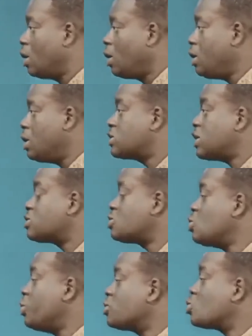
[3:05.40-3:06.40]
It
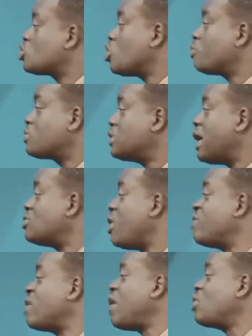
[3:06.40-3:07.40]
takes you into something that you
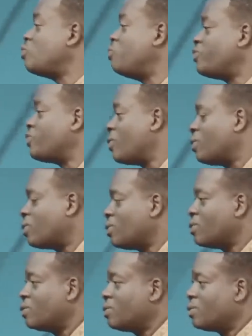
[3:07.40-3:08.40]
have never known before.
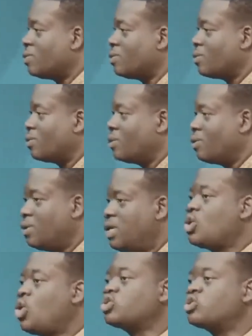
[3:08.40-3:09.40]

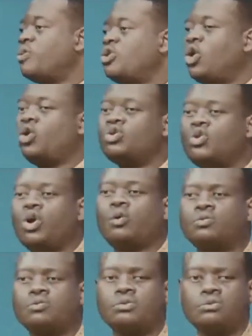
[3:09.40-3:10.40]
It goes beyond
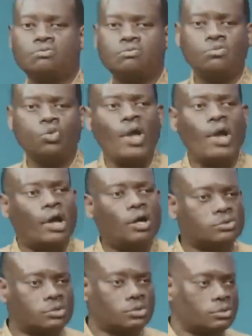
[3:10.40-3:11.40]
your
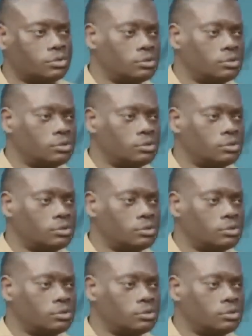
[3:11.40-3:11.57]
warehouse.